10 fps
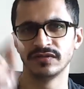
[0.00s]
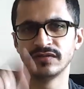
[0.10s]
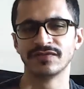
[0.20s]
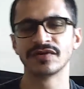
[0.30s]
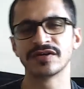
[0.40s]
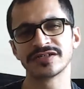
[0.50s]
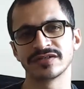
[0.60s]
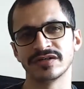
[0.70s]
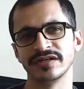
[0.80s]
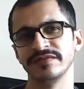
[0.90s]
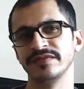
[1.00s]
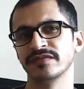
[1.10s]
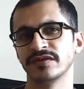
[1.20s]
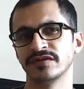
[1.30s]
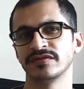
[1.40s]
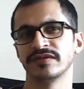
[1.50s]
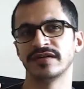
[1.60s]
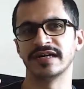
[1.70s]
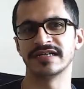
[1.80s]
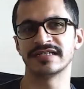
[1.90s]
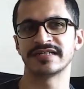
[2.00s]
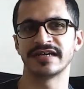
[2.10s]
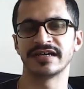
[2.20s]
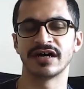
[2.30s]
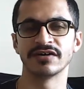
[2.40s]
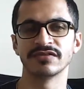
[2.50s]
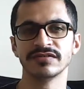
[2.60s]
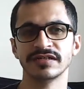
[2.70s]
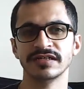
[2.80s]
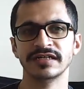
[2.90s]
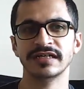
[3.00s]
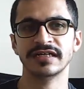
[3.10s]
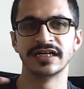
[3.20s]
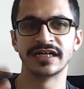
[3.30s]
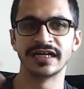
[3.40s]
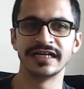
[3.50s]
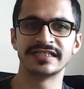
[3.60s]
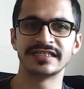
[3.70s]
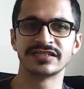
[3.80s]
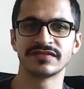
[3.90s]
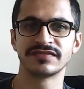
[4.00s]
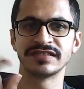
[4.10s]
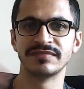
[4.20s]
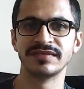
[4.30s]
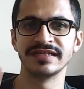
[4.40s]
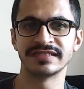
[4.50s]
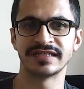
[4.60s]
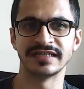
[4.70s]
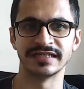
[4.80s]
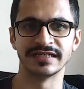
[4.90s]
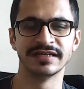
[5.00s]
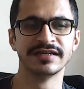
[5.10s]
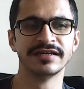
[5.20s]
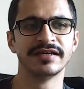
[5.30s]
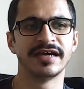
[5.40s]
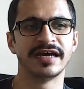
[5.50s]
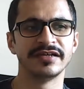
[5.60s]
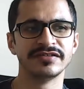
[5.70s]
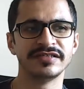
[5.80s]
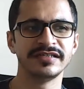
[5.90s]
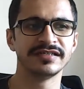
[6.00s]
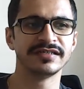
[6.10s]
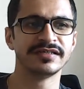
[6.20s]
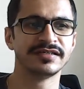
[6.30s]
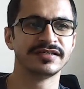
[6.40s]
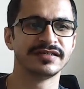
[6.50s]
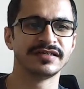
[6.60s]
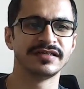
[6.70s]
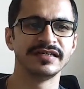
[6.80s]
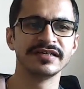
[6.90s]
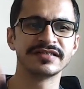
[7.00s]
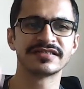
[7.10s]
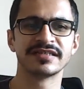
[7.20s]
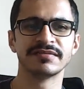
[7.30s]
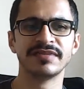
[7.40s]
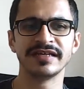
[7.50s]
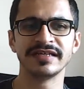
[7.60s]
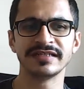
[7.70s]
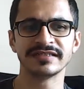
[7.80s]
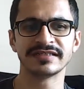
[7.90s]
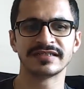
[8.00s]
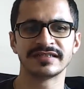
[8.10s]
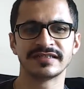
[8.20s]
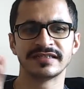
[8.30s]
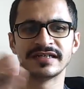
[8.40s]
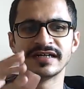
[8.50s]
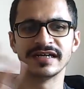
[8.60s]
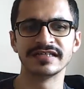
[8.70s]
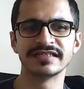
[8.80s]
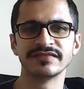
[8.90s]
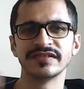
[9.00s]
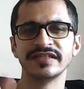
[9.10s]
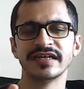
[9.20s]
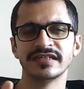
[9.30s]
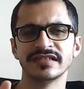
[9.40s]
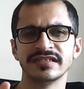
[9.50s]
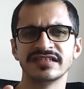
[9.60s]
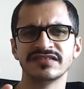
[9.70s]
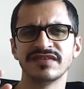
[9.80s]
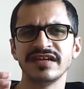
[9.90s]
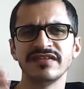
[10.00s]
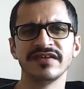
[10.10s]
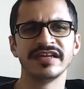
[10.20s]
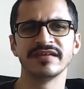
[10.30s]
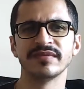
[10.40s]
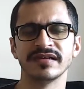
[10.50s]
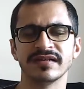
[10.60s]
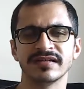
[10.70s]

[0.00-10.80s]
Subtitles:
focused on if you want to understand how relations of siblings are there. And you see, each sibling's relation with the other is very variable.